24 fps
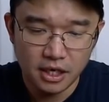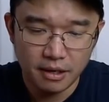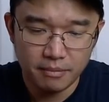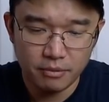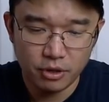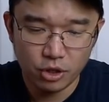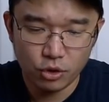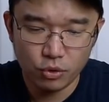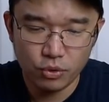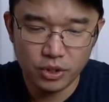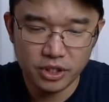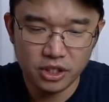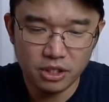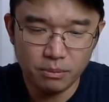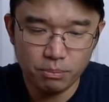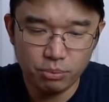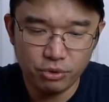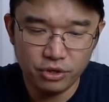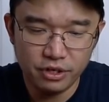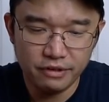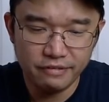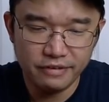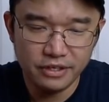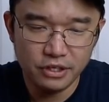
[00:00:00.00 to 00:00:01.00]
I'm gonna quit the
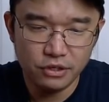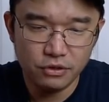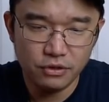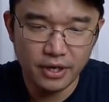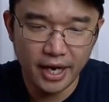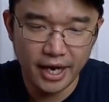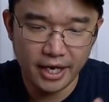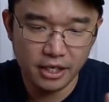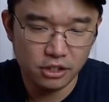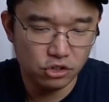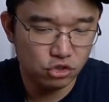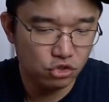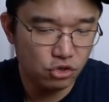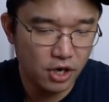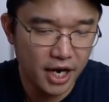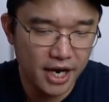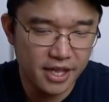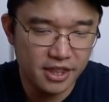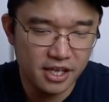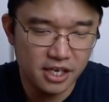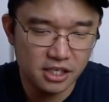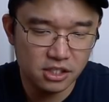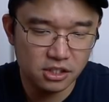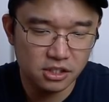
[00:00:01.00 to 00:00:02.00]
preview and
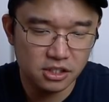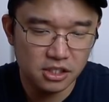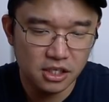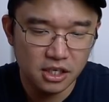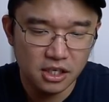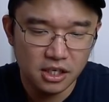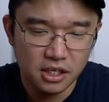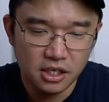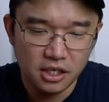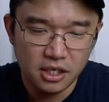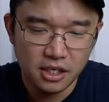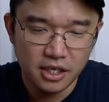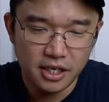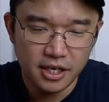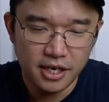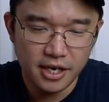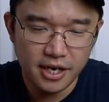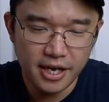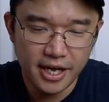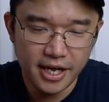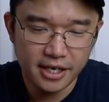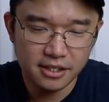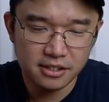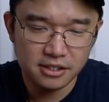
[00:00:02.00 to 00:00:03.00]
try this
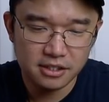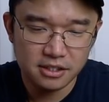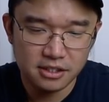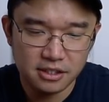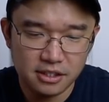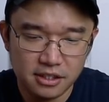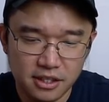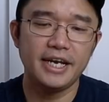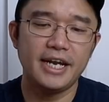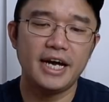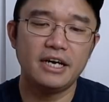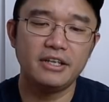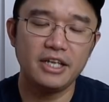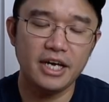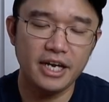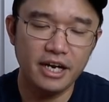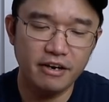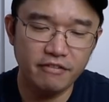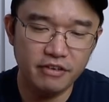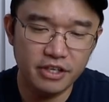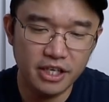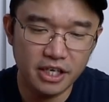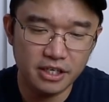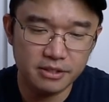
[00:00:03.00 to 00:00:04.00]
next. And now that
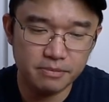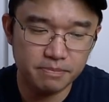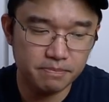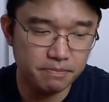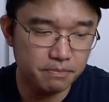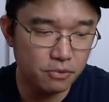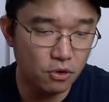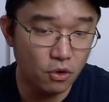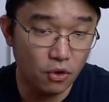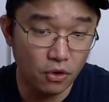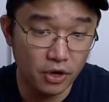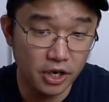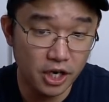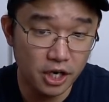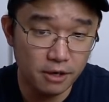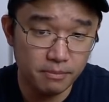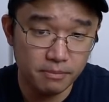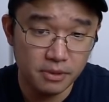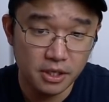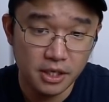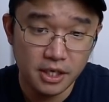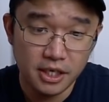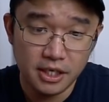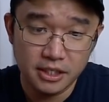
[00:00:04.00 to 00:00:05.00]
everything's caught
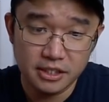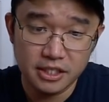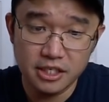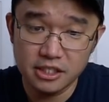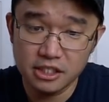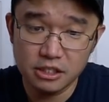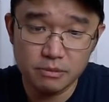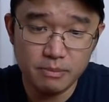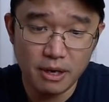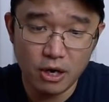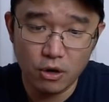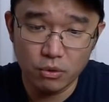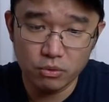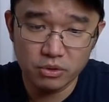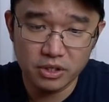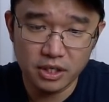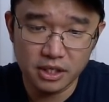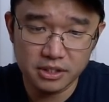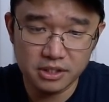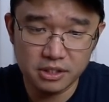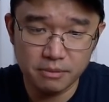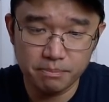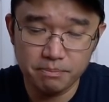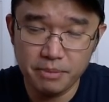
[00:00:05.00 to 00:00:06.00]
up, this is my own
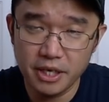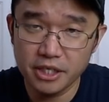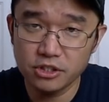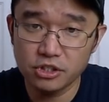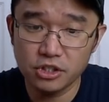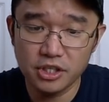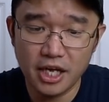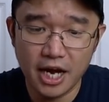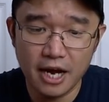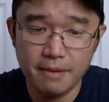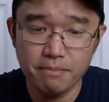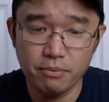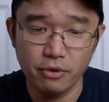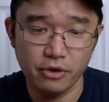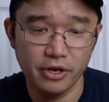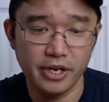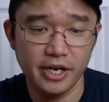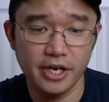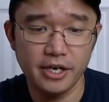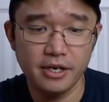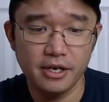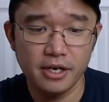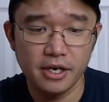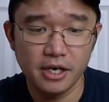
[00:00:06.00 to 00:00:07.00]
custom picture that I put
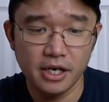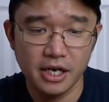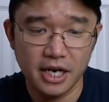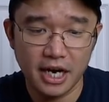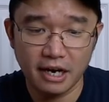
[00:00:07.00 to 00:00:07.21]
in.